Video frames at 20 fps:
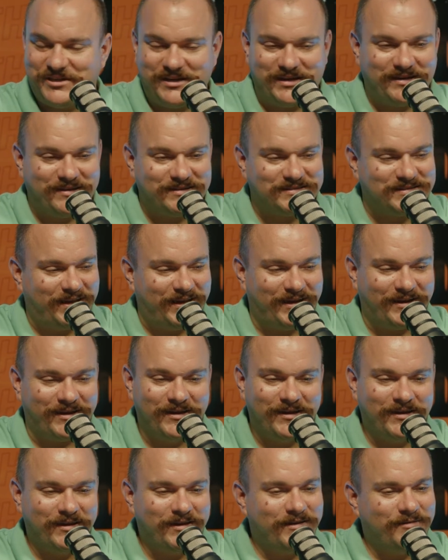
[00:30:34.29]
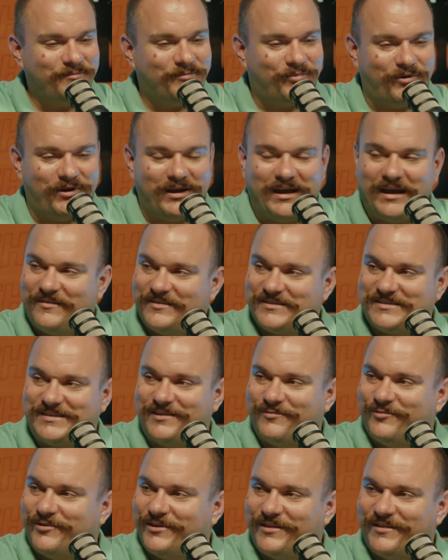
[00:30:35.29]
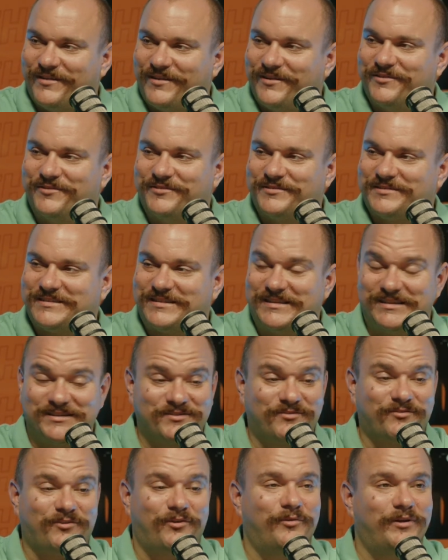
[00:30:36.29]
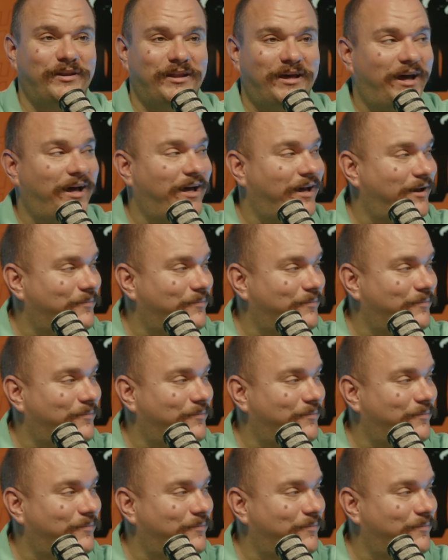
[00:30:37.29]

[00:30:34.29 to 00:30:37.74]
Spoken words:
and I was like, boy, I haven't seen one of those since growing up.